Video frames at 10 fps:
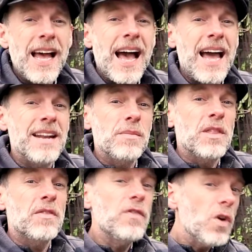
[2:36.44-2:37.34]
and then with
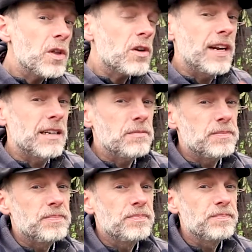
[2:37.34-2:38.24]
the 4th crown,
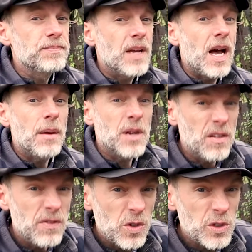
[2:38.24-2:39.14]
I'm going
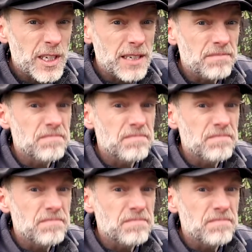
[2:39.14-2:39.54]
to force it.